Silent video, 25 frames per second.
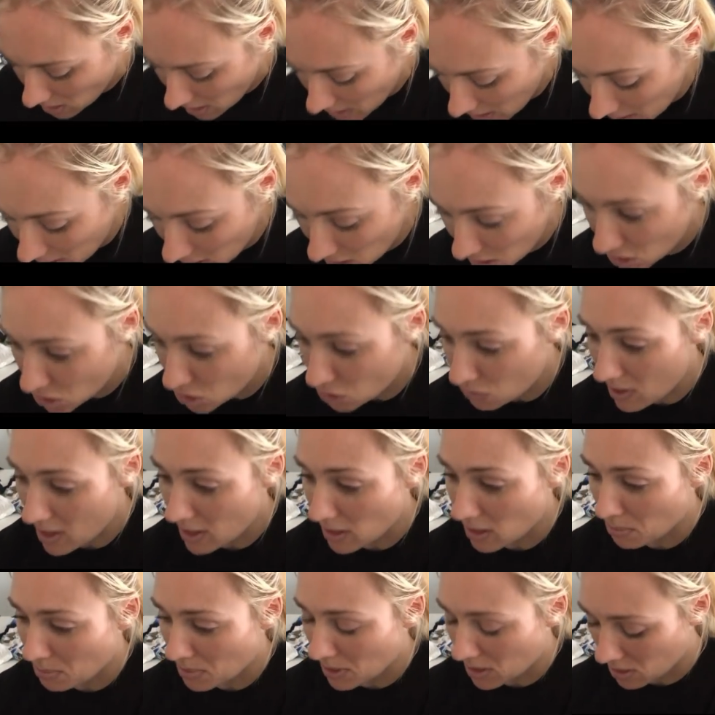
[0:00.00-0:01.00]
it, it,
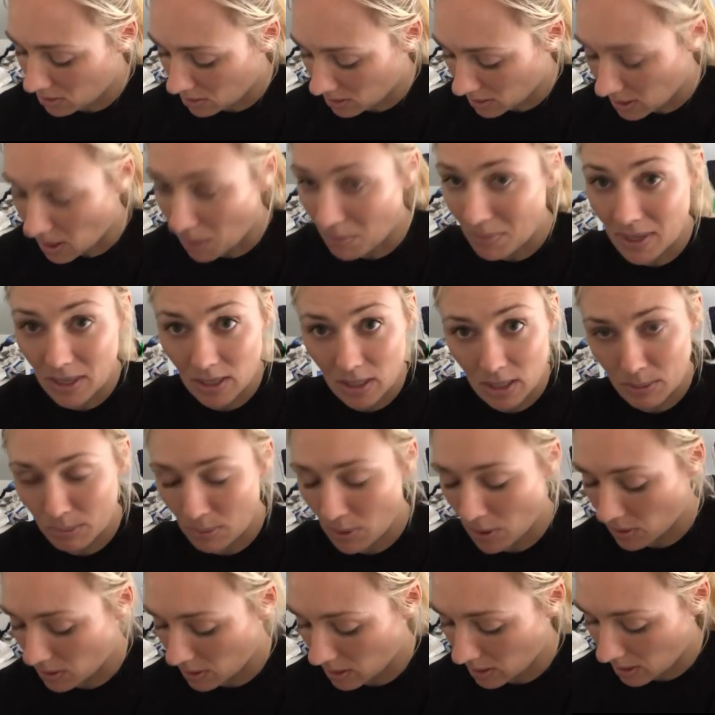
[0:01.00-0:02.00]
shredded because something
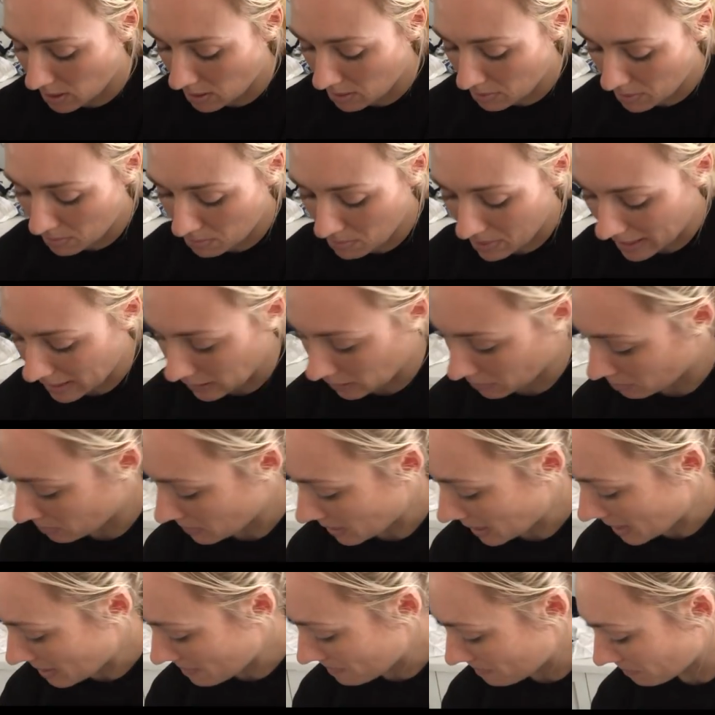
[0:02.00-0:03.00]
exploded in my
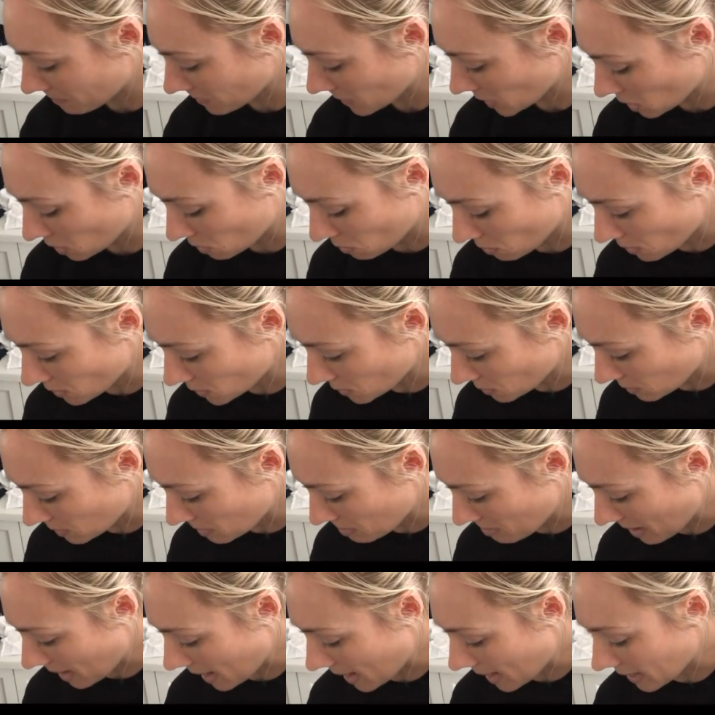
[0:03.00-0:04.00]
um, grocery
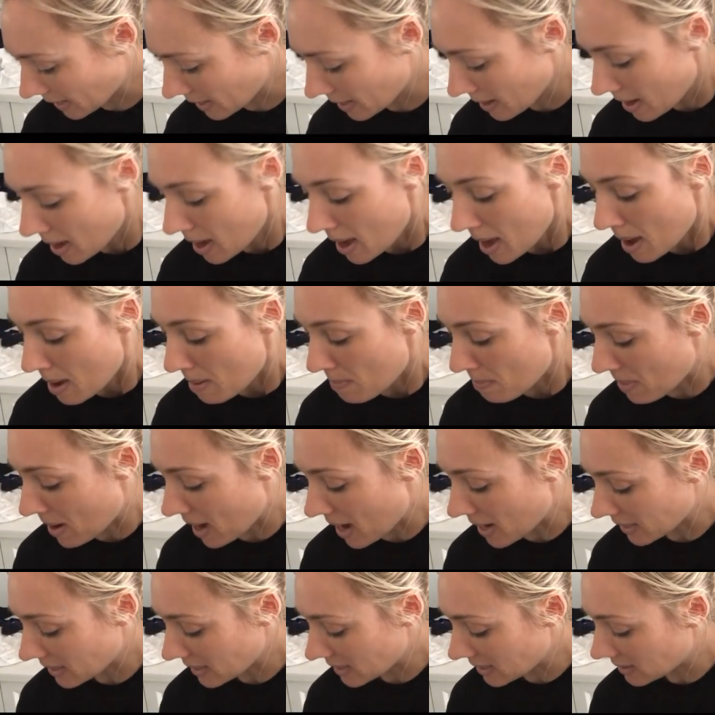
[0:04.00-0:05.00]
bag
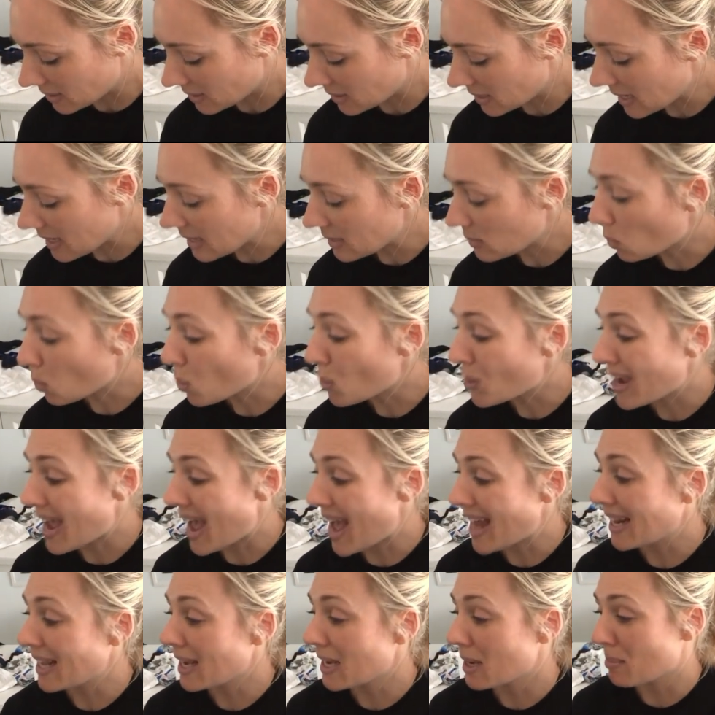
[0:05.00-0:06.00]
but is these
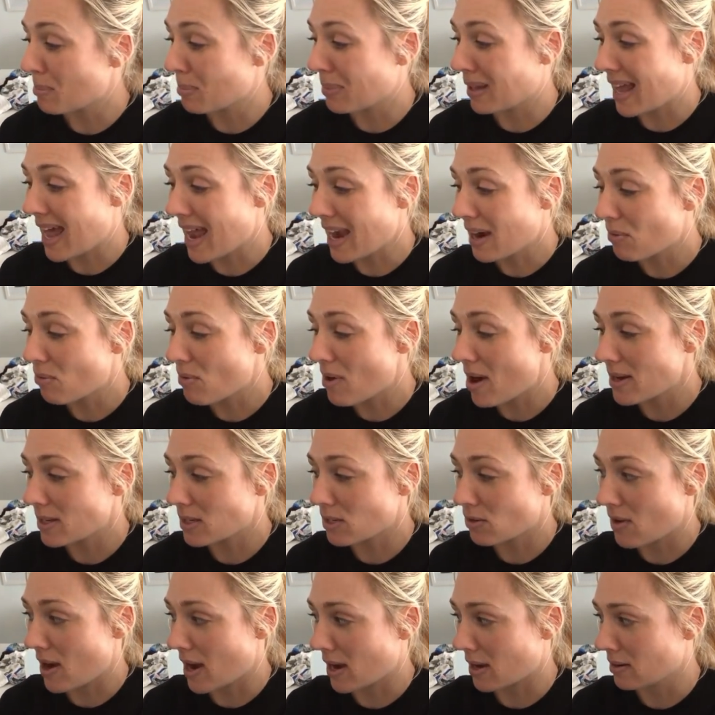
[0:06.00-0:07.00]
organic black
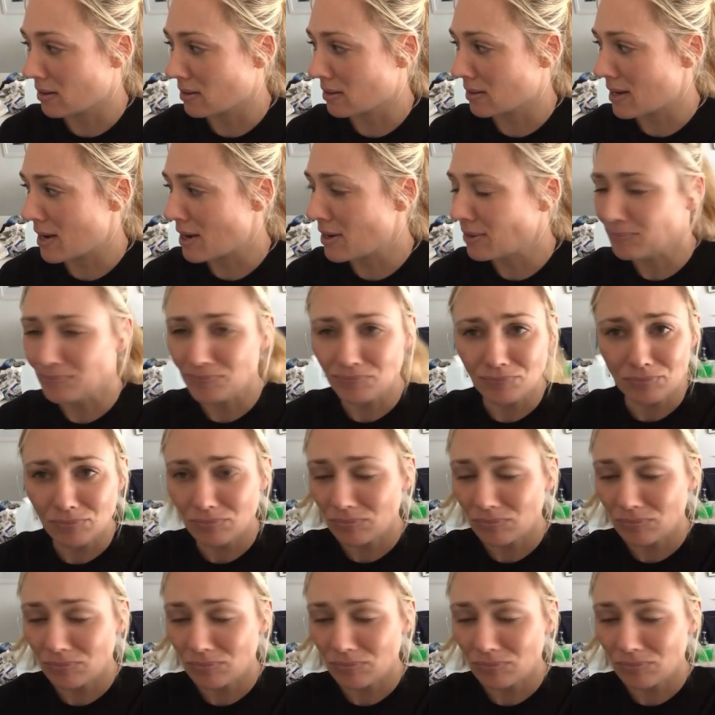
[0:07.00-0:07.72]
rice crackers now